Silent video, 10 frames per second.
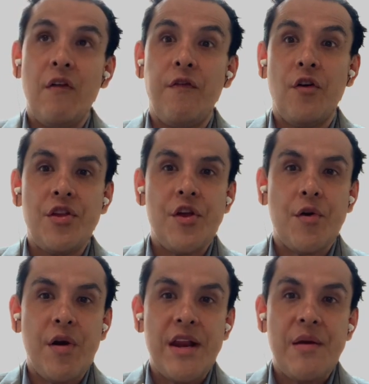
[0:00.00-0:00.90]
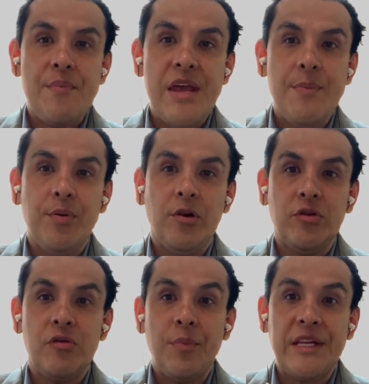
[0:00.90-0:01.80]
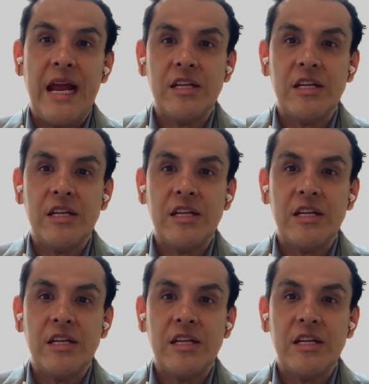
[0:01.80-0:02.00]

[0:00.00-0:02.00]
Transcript: for the Ukrainian people to obtain